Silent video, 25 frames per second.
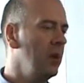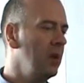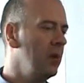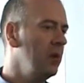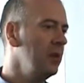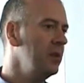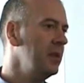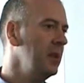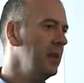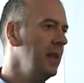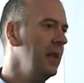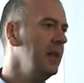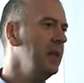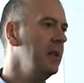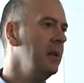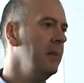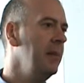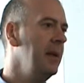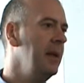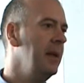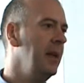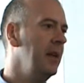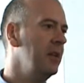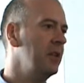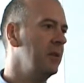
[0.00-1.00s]
Well, of course, at the end of
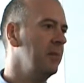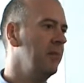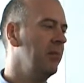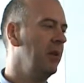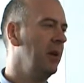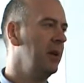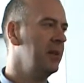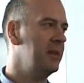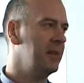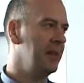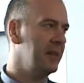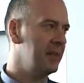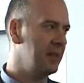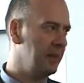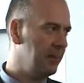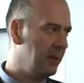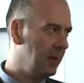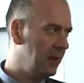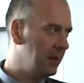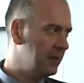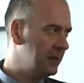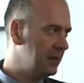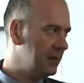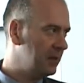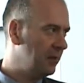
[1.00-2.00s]
the mediation process, the
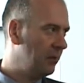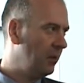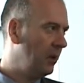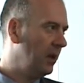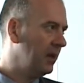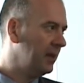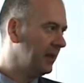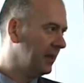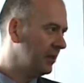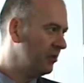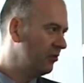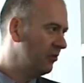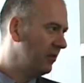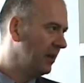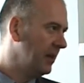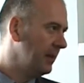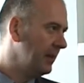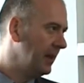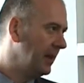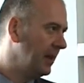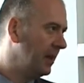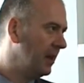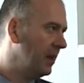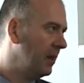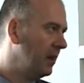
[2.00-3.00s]
parties have worked
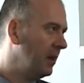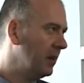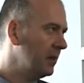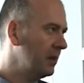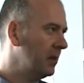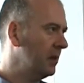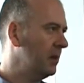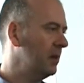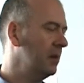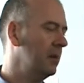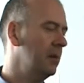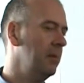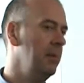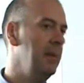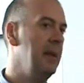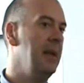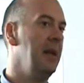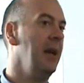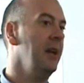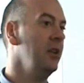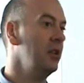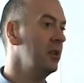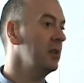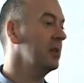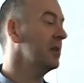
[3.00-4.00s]
extremely hard, and
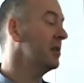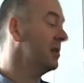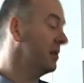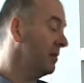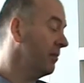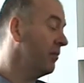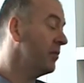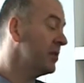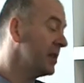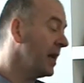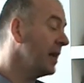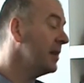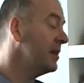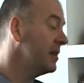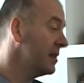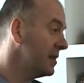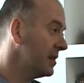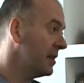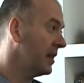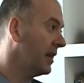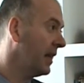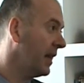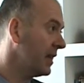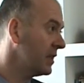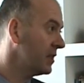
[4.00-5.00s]
mediation
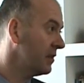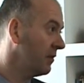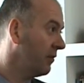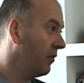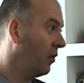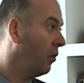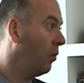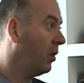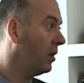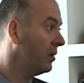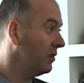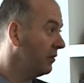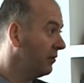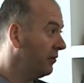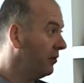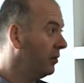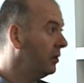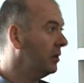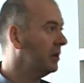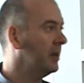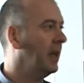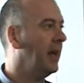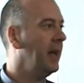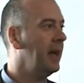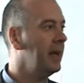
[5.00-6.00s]
tends to last for one
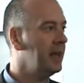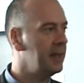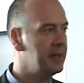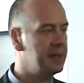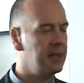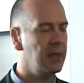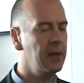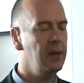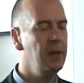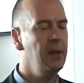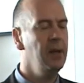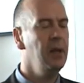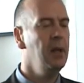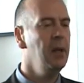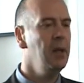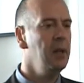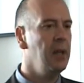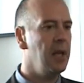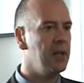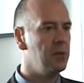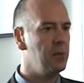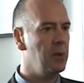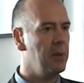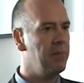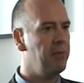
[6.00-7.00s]
full day. So
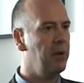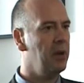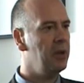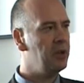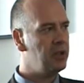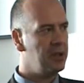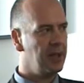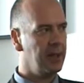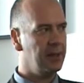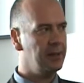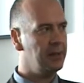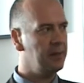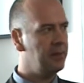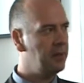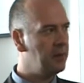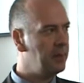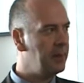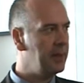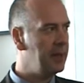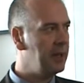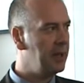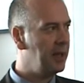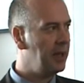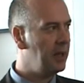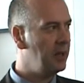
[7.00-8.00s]
as we approach the end of the
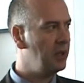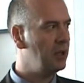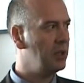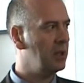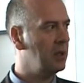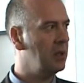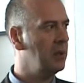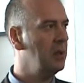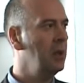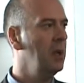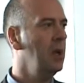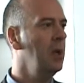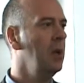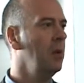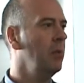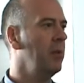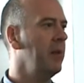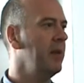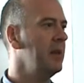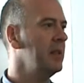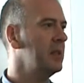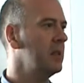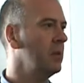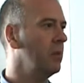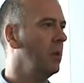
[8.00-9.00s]
mediation,
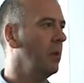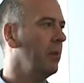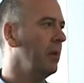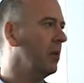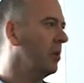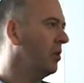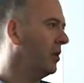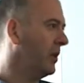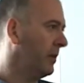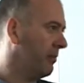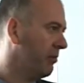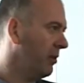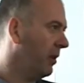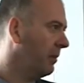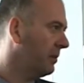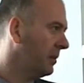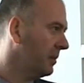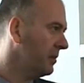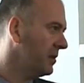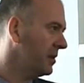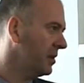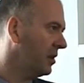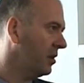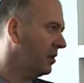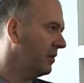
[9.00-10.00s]
we're into what we call the
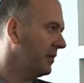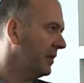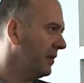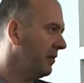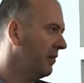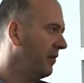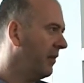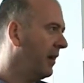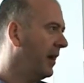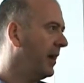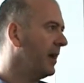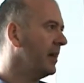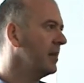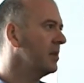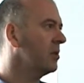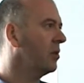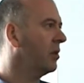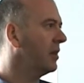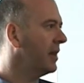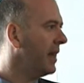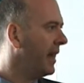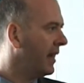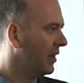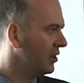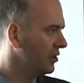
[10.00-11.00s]
problem-solving phase
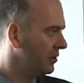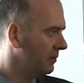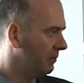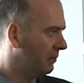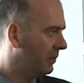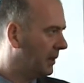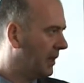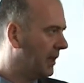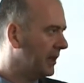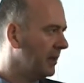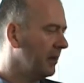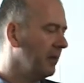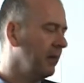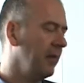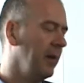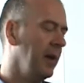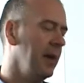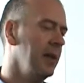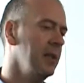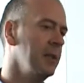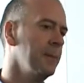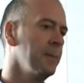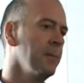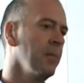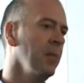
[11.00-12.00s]
or the action planning
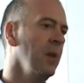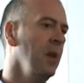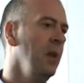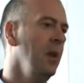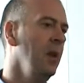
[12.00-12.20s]
phase.